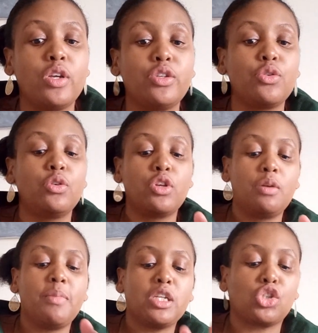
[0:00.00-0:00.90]

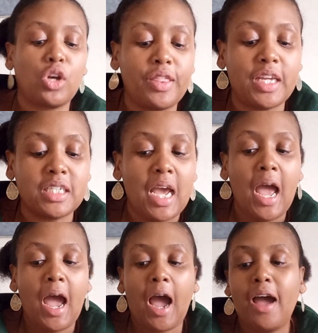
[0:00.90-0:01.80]
You'll make sure that
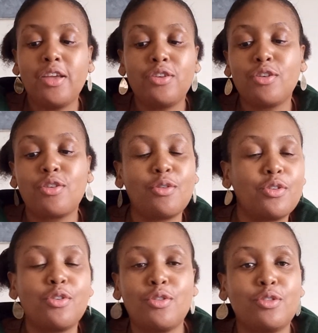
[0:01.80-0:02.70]

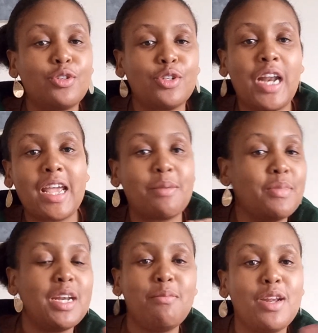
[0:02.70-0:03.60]
you do like
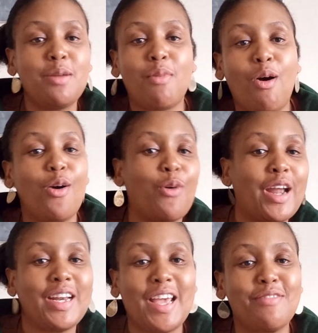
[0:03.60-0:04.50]
mini minimal or
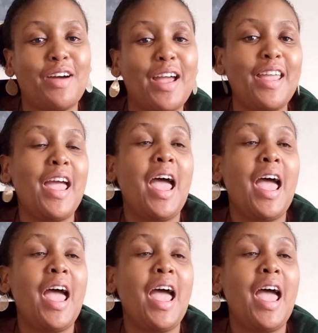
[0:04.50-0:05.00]
whatever,